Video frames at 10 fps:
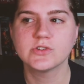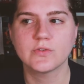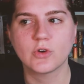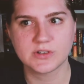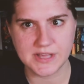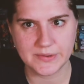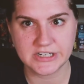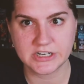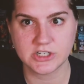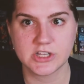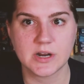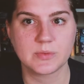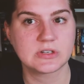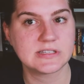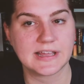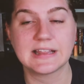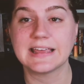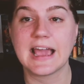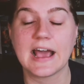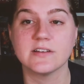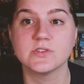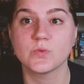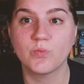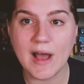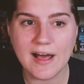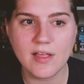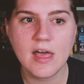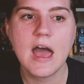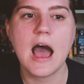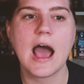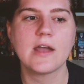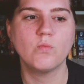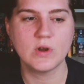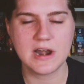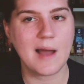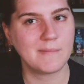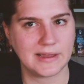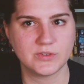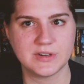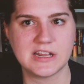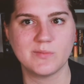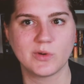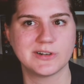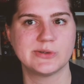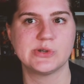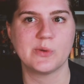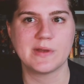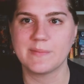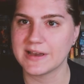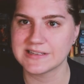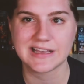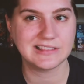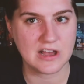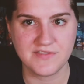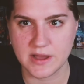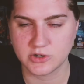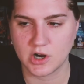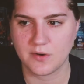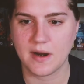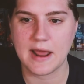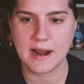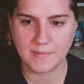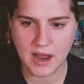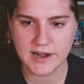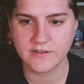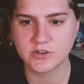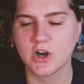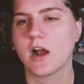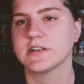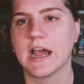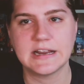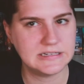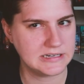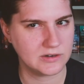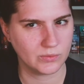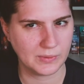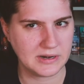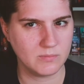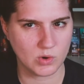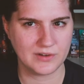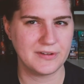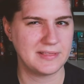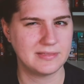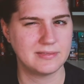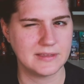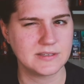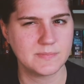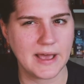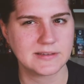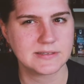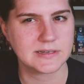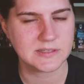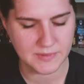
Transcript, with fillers: so of course that would change the number slightly as well. I would not mind reading more dystopian because I love that genre, and I'm kind of shocked I didn't read more of it this past 6